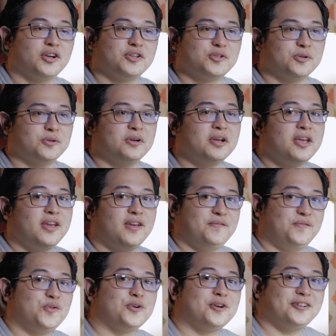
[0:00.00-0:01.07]
So if
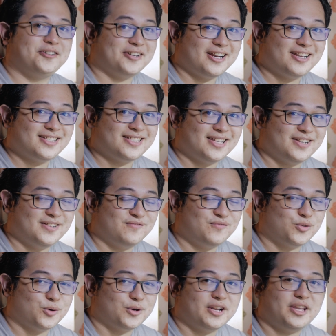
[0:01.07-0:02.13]
you are interested
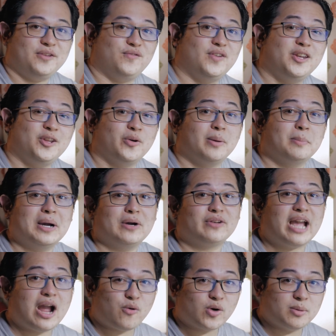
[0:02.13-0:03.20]
for a video about
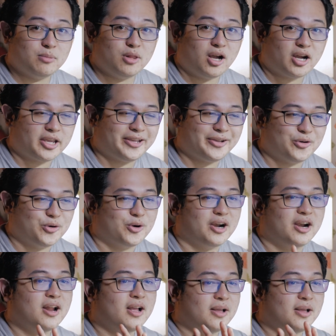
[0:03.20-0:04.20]
hour blocking or